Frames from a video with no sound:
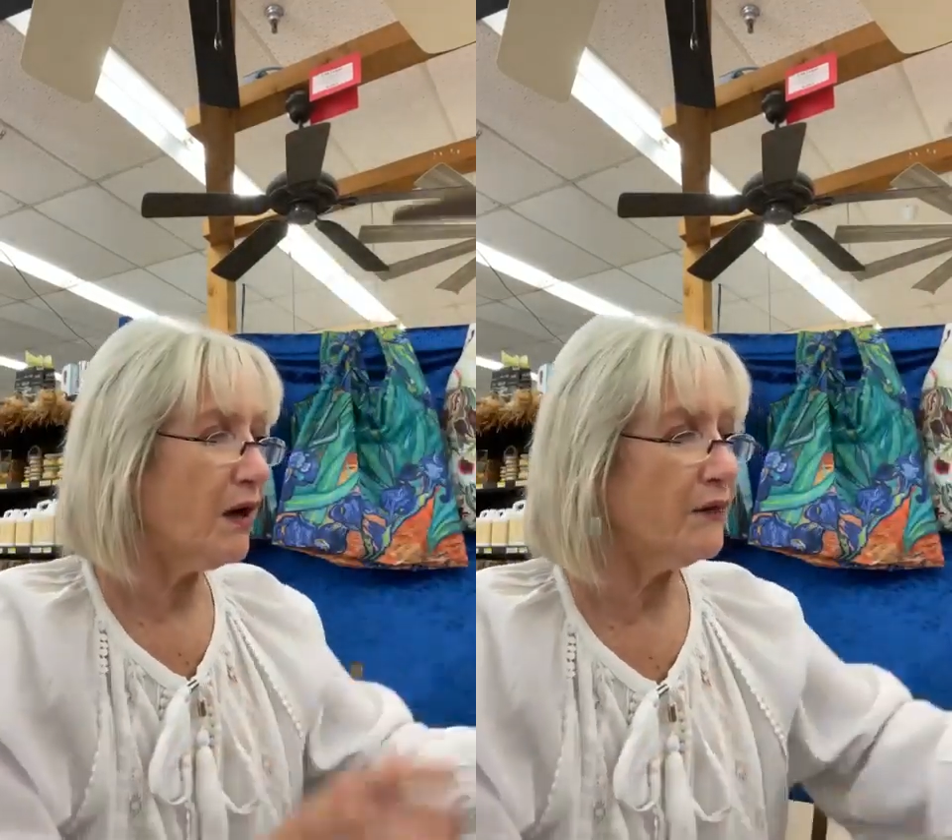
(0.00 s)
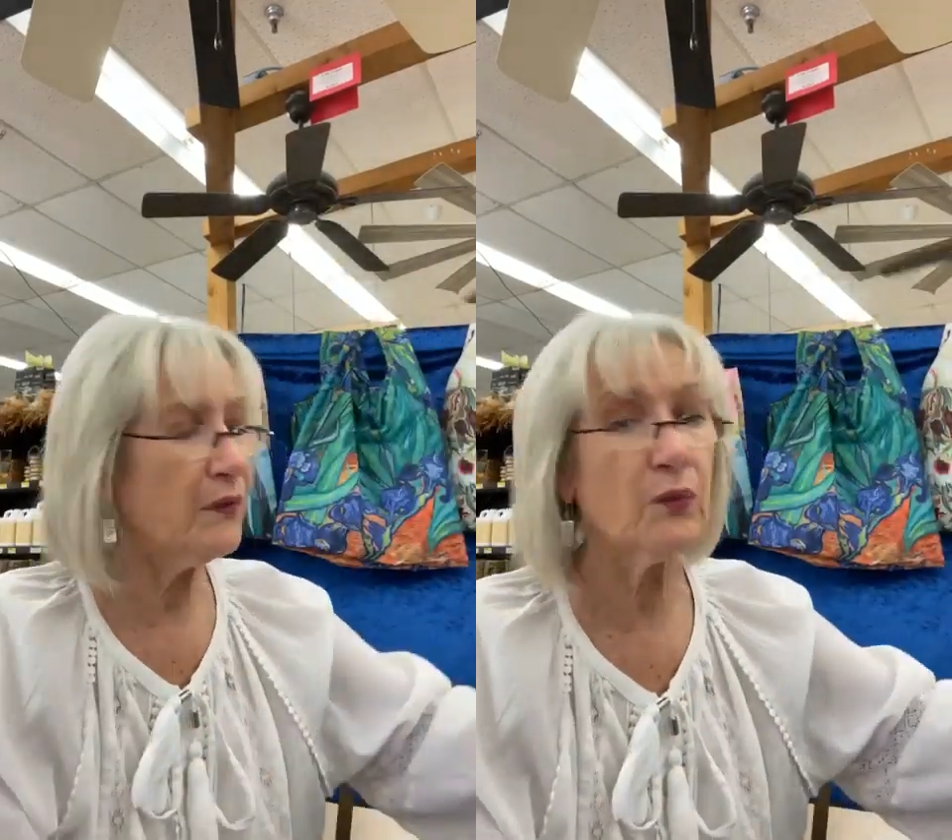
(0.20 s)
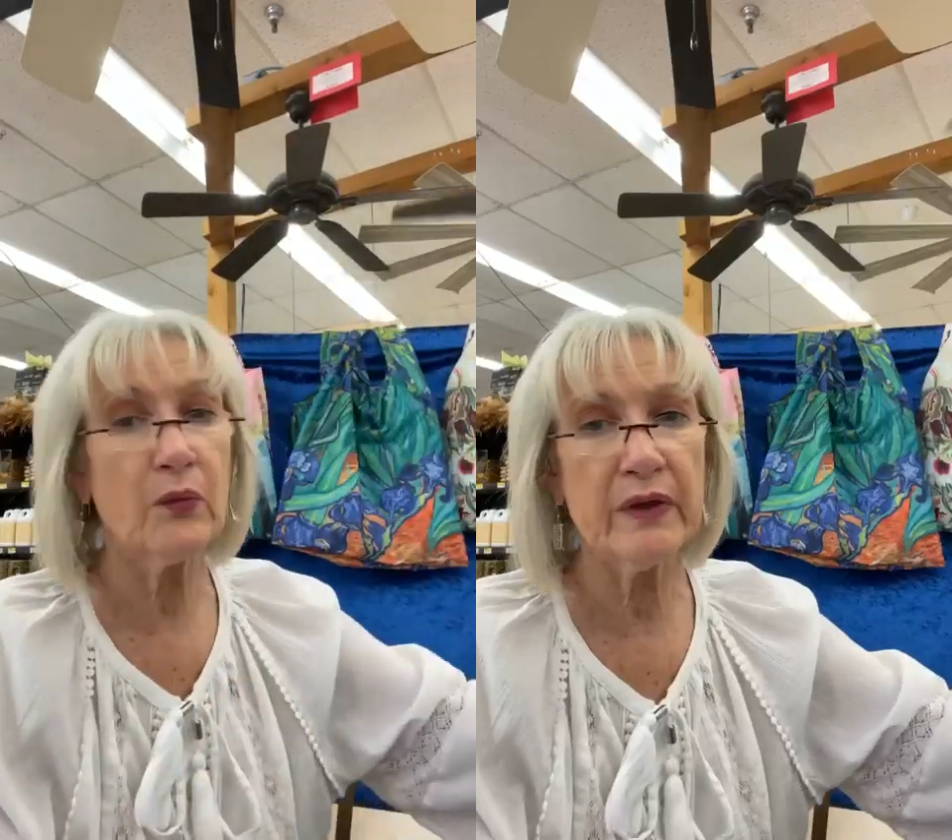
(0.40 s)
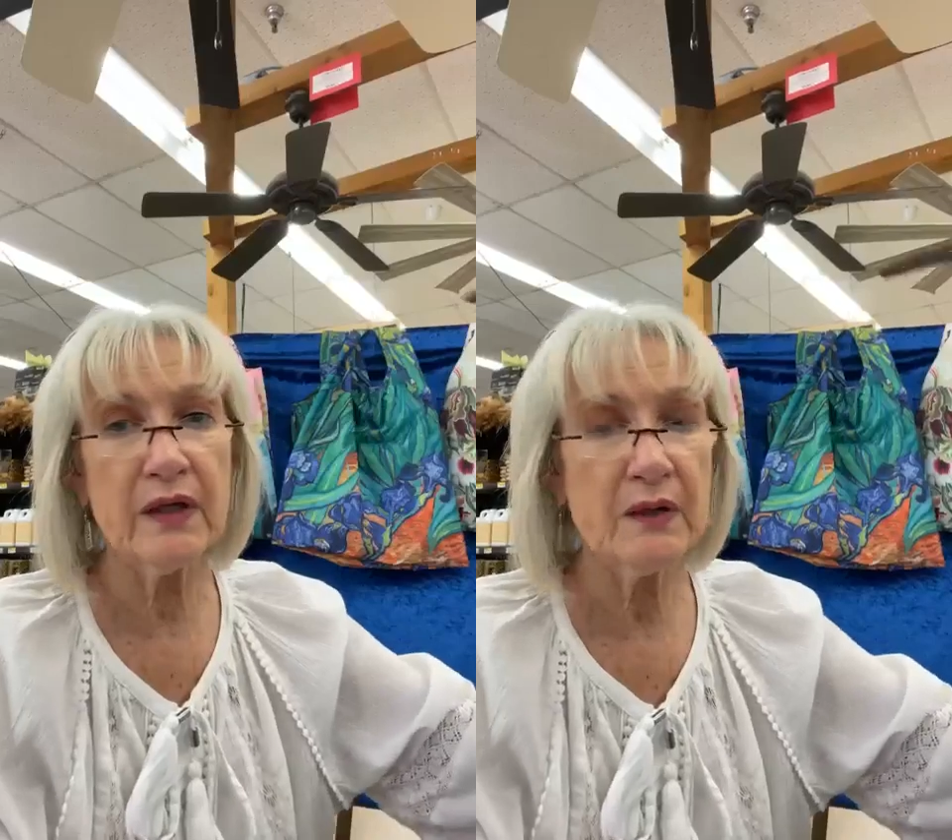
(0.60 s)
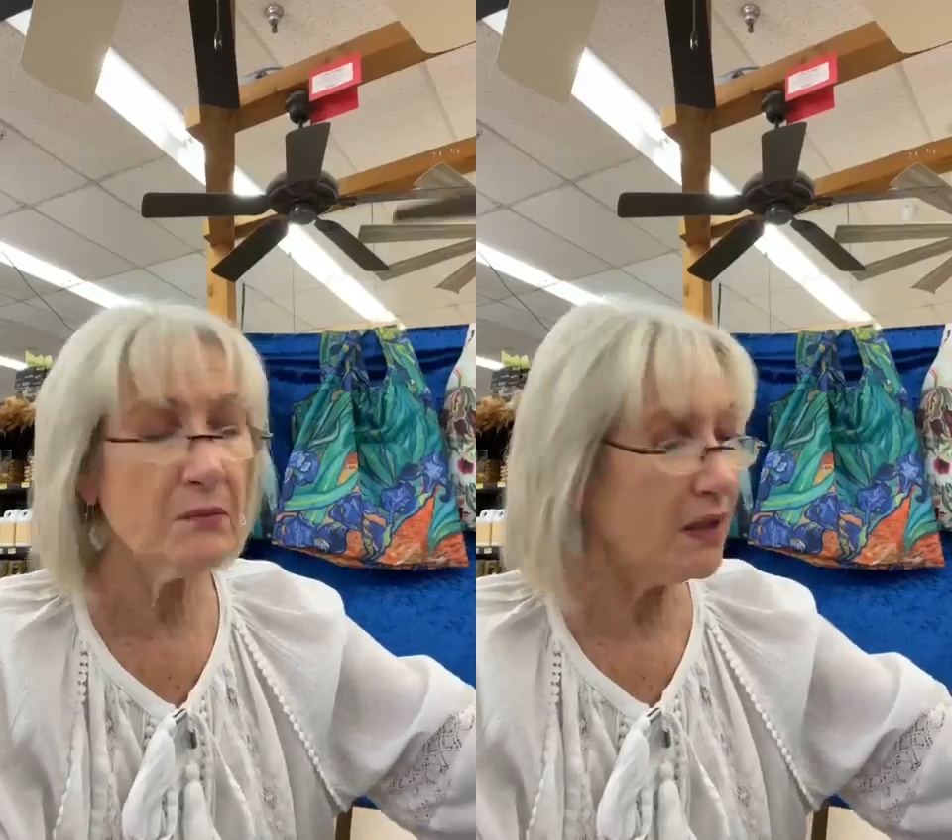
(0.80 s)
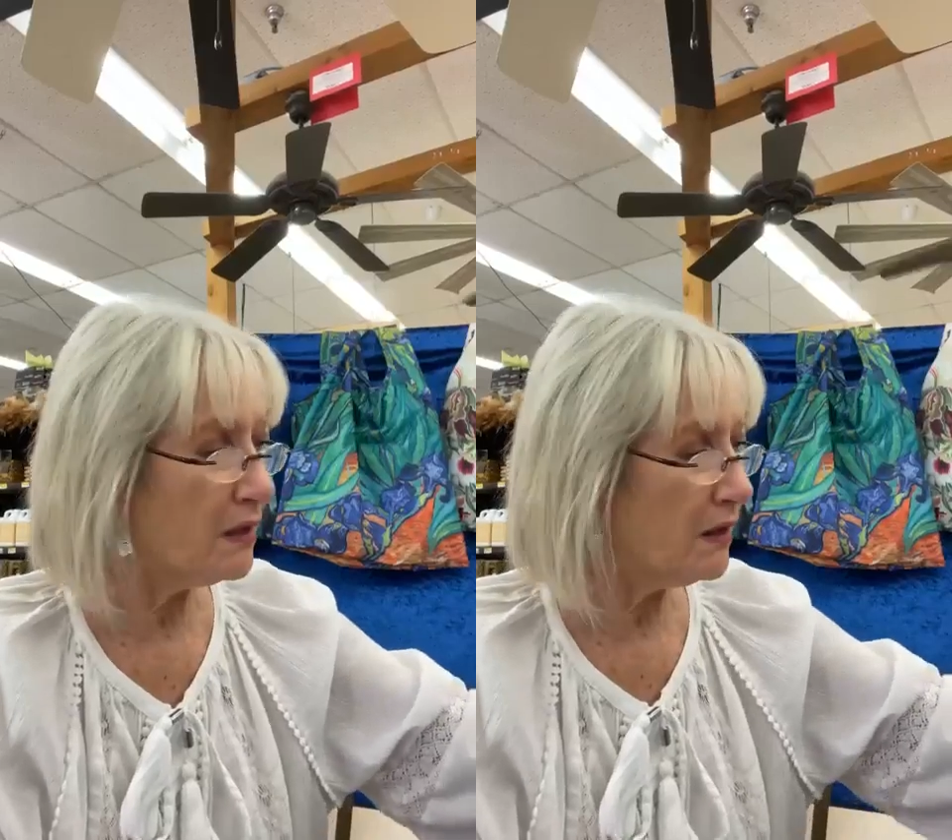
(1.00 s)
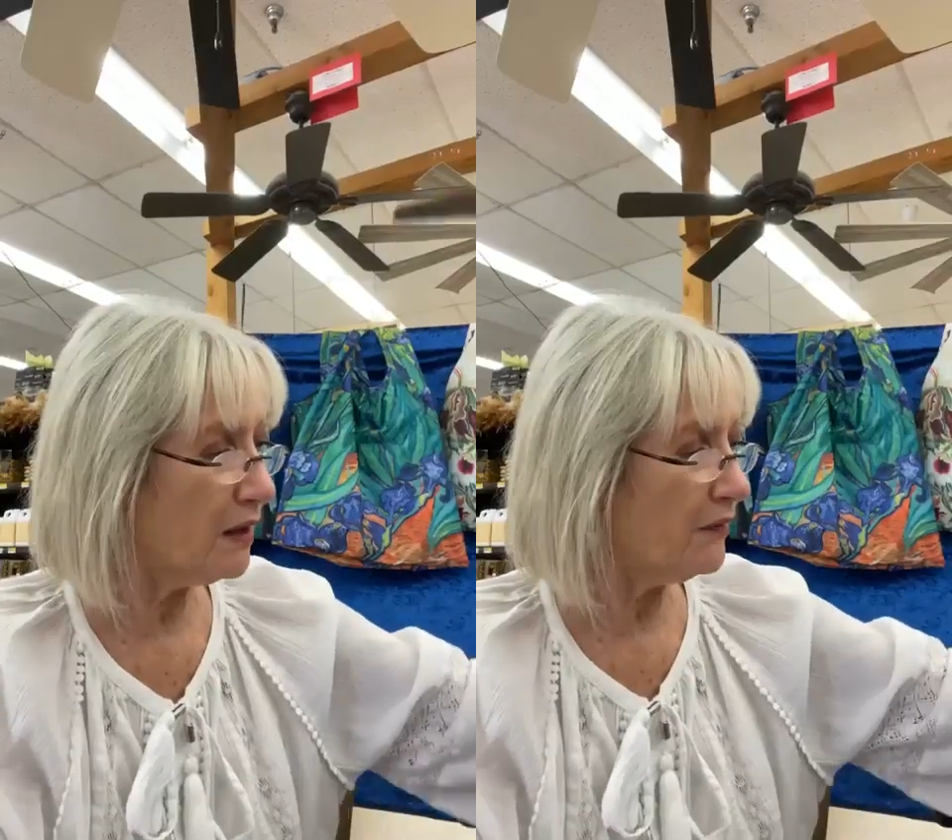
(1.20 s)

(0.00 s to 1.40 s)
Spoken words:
on the rim